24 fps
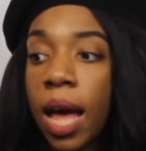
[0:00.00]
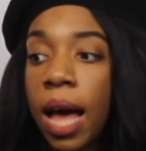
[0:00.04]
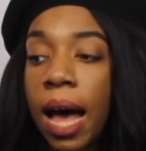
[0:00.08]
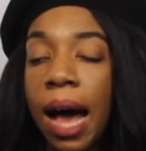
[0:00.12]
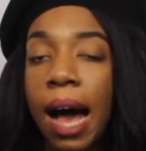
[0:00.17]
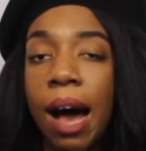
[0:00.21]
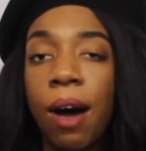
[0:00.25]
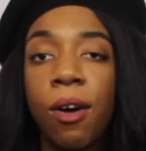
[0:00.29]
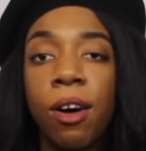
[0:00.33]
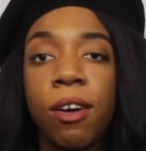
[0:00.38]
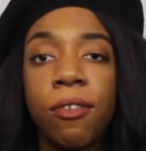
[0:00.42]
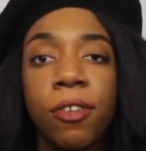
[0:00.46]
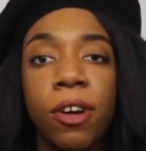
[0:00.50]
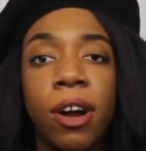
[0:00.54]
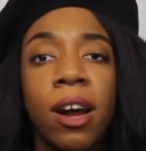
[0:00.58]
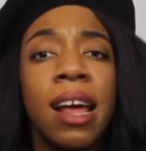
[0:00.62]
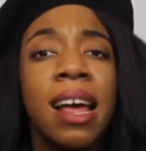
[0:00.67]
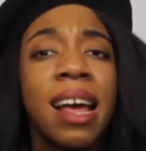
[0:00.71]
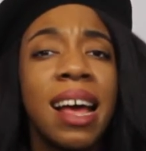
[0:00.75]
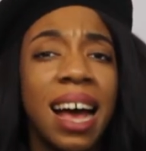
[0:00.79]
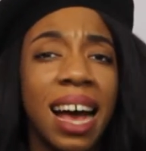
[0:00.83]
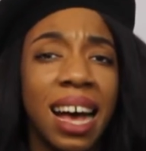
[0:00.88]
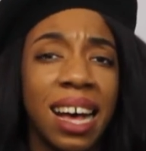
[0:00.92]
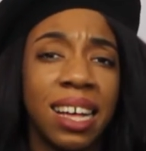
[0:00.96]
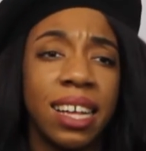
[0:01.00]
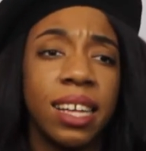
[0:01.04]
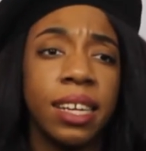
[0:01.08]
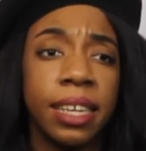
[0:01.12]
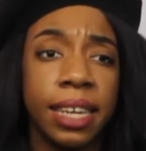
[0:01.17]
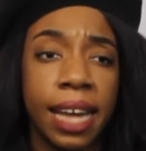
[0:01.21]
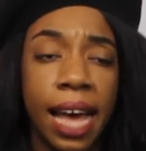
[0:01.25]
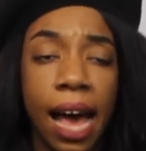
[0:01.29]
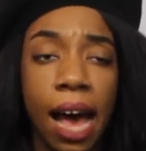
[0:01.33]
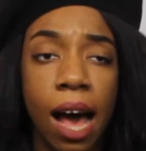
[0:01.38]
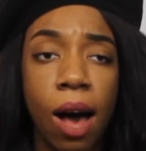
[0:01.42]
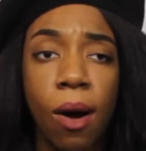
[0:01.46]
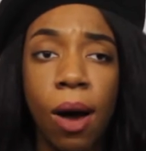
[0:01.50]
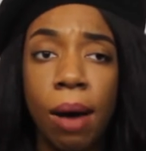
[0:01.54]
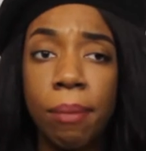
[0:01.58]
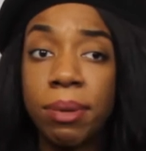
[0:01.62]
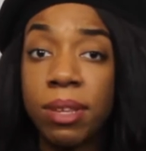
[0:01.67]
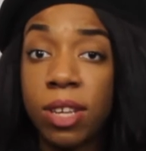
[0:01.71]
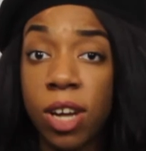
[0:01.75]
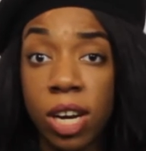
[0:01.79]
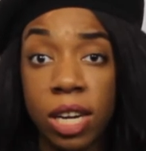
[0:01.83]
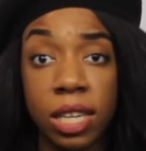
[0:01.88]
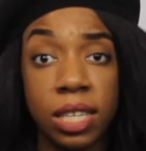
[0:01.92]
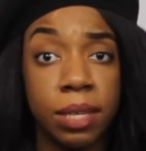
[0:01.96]
However, now I'm
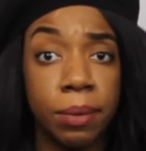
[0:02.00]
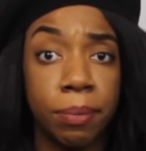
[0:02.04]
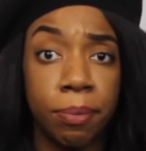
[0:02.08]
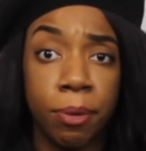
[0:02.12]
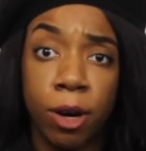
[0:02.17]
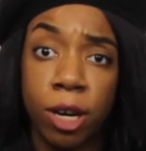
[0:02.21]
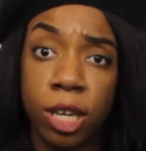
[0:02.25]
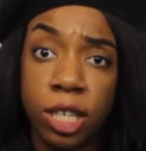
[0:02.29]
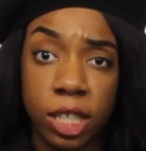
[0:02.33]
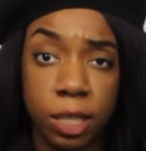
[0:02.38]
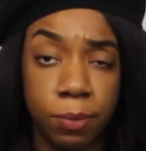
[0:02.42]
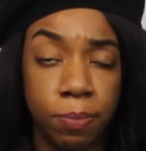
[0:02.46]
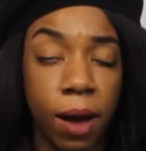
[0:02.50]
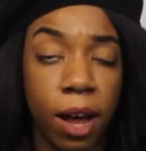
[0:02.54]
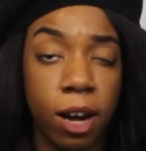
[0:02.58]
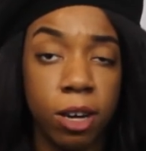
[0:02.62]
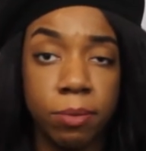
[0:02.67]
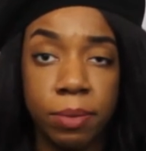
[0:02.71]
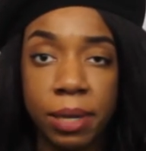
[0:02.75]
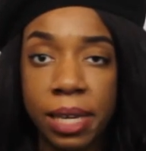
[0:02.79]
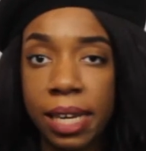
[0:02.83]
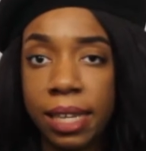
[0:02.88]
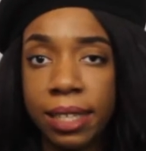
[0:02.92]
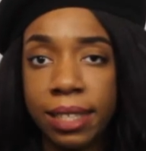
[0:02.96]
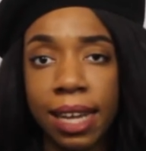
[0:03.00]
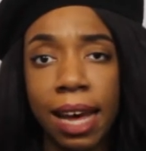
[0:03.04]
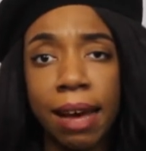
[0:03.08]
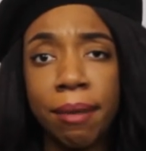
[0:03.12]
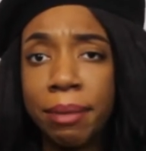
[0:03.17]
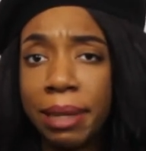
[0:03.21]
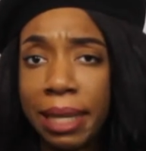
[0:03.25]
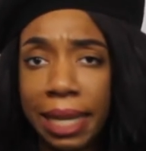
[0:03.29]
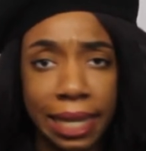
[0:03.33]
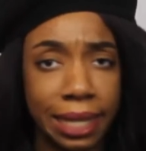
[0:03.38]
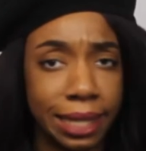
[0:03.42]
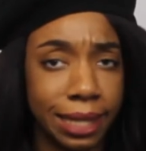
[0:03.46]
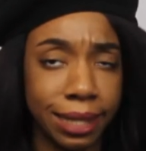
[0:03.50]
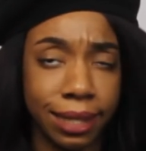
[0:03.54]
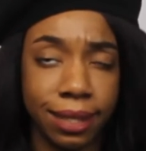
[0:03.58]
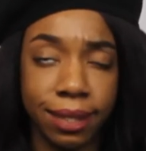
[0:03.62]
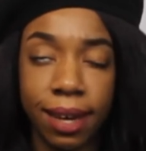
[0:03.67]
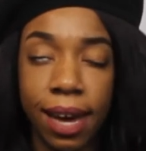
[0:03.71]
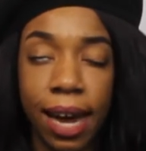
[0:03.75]
starting to purchase patterns because I'm lazy.